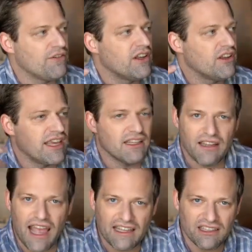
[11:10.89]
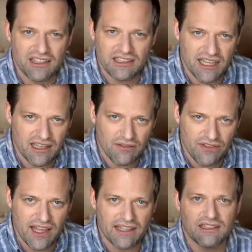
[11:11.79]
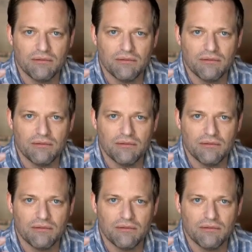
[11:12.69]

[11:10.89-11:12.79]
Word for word: You know, they ask you to attend events